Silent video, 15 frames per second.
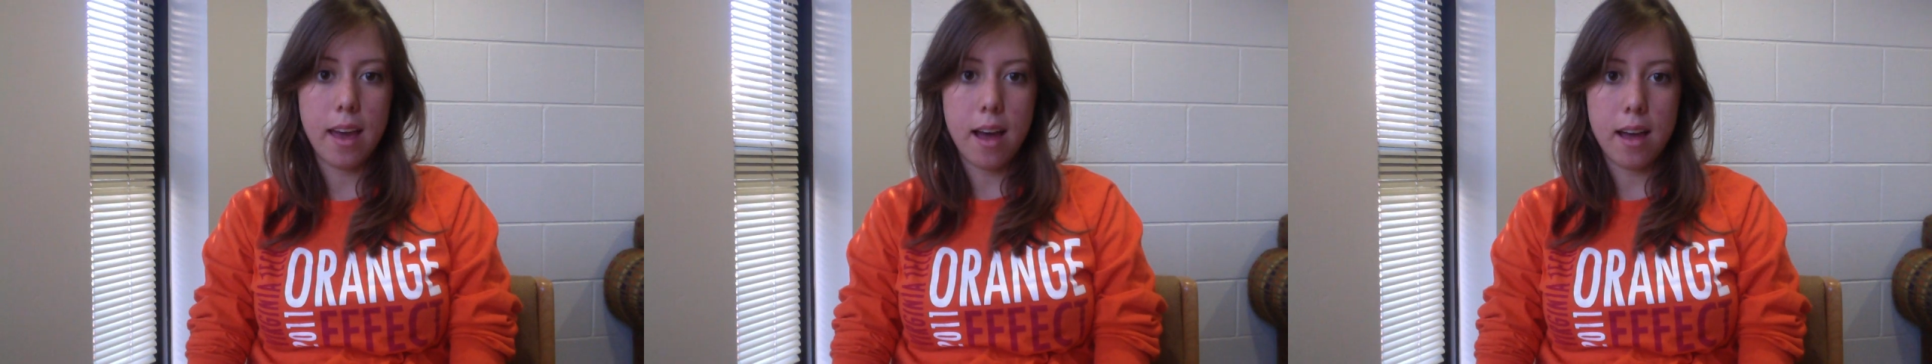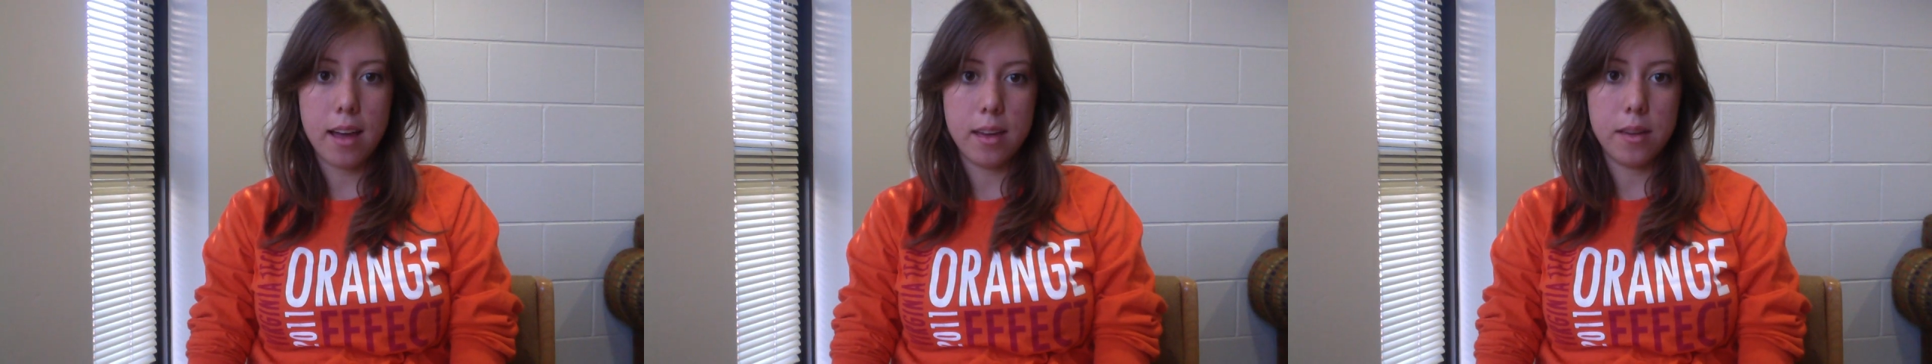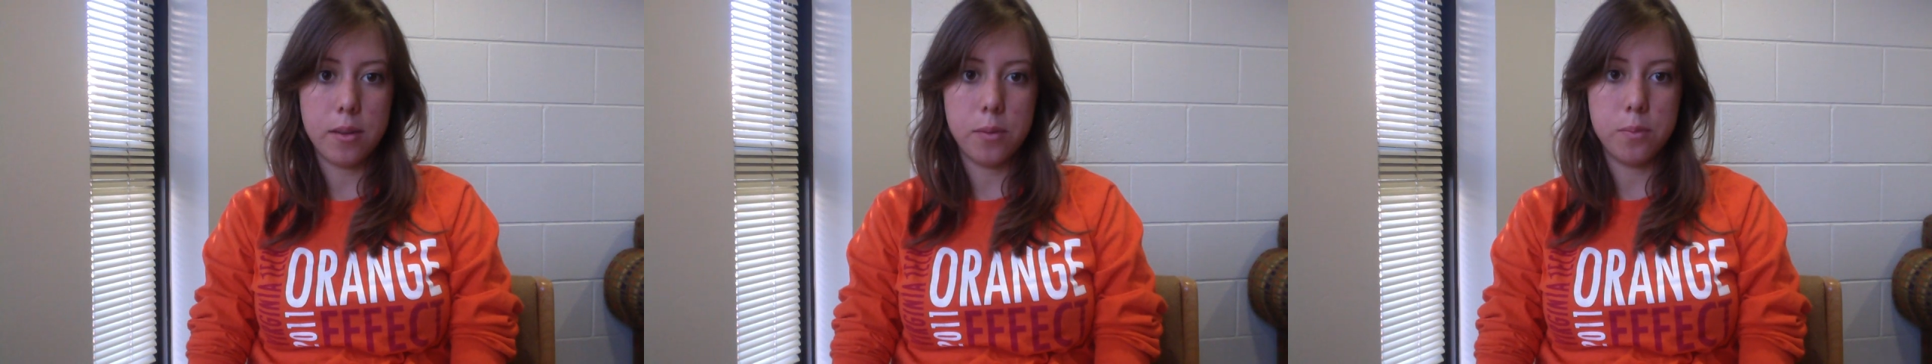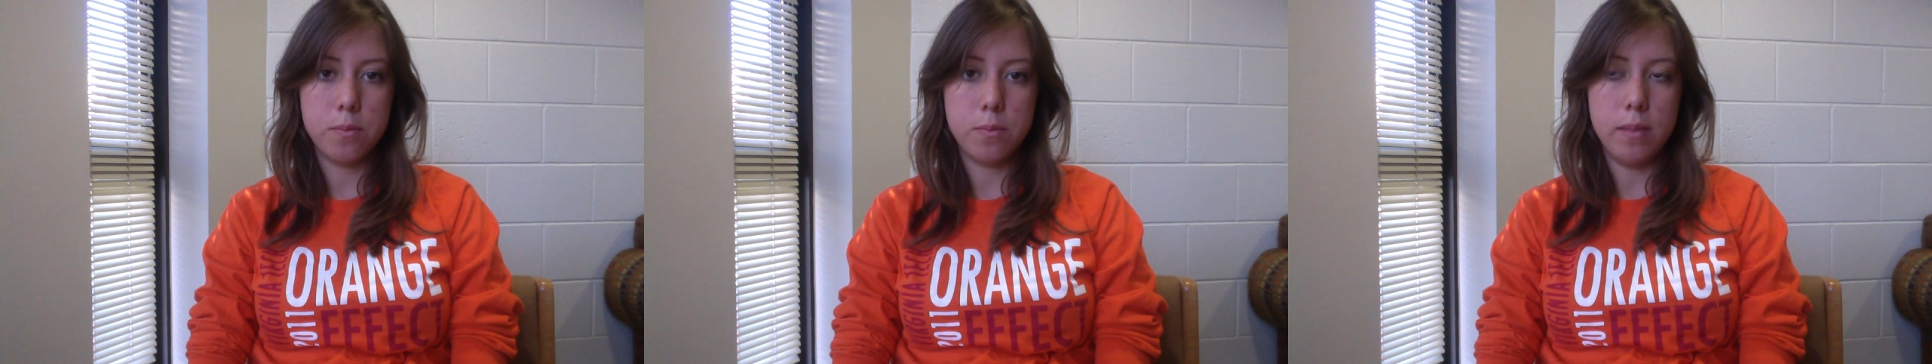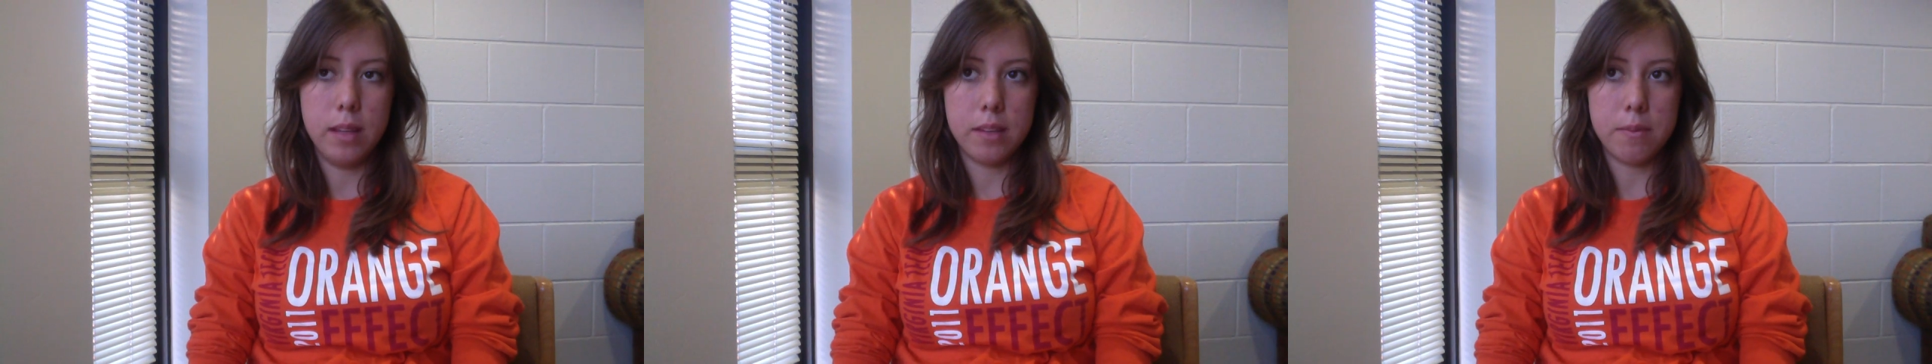I
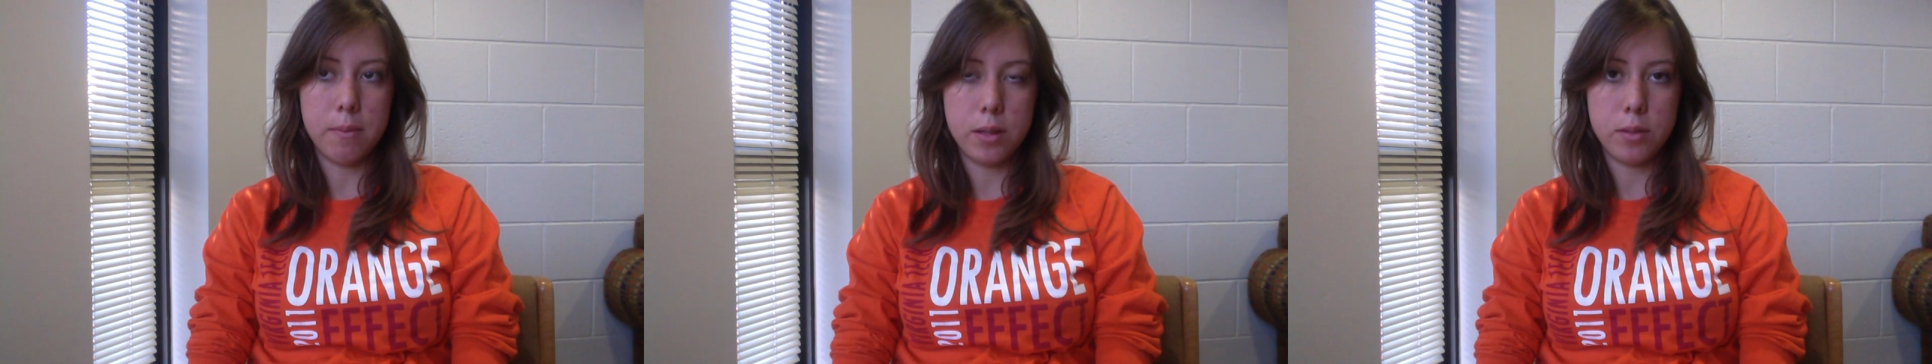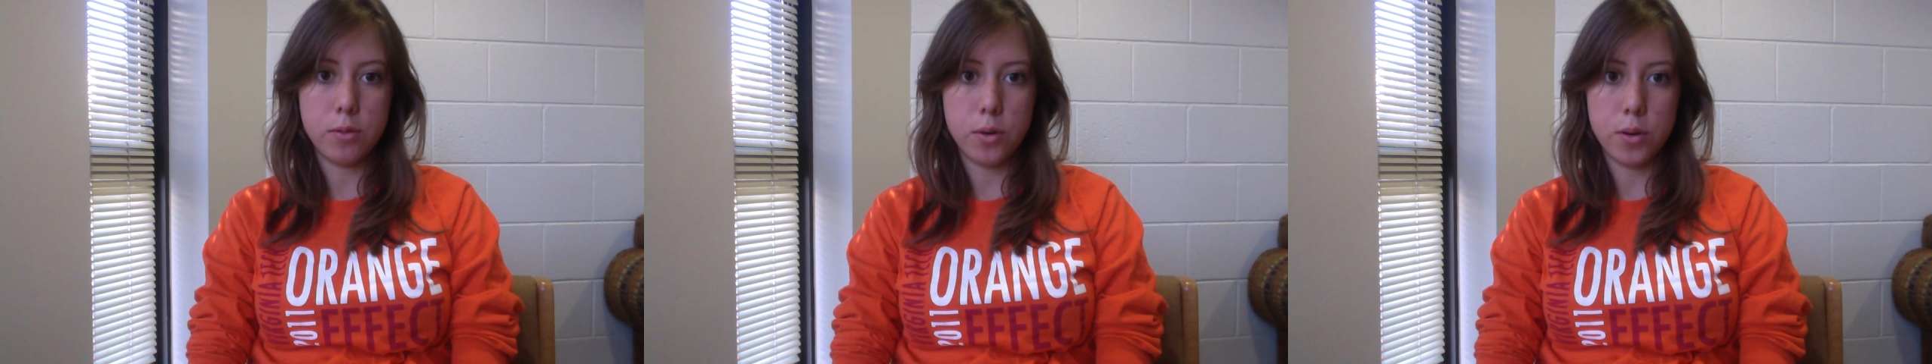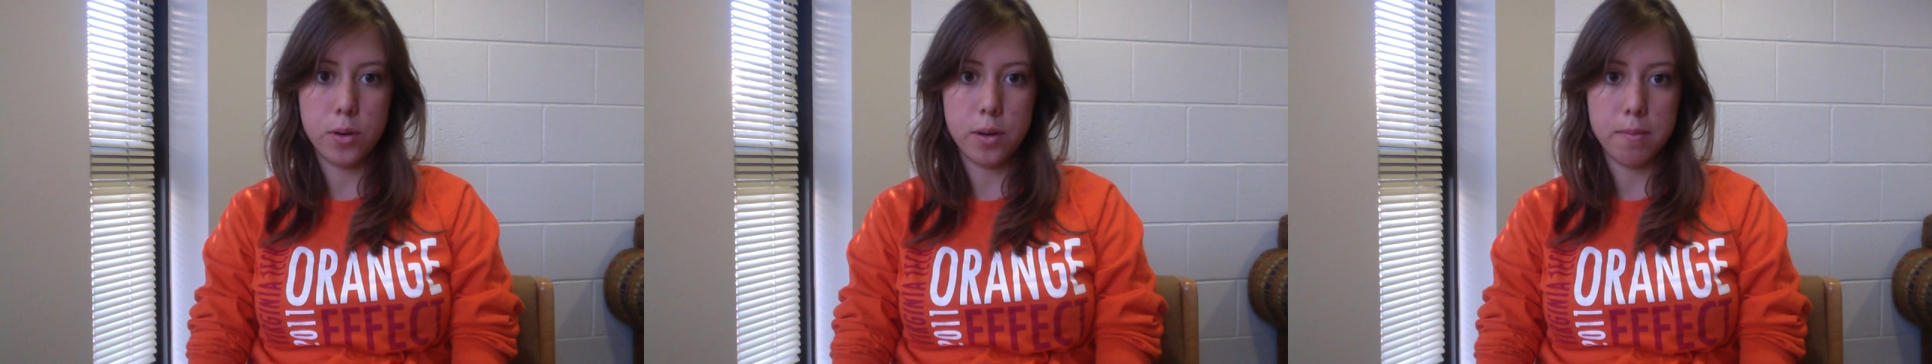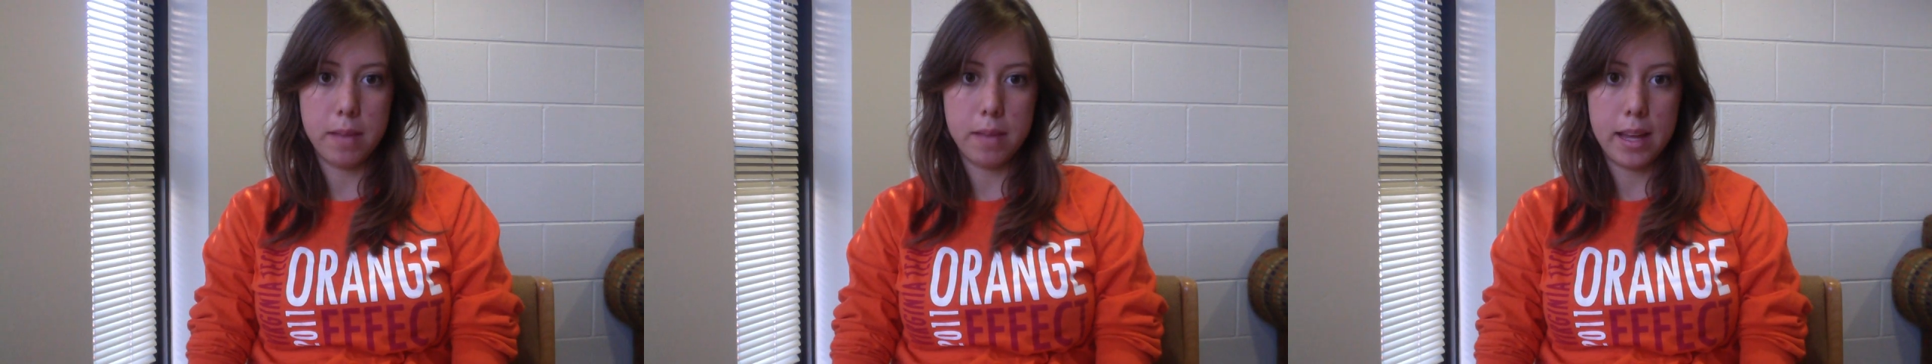left my dorm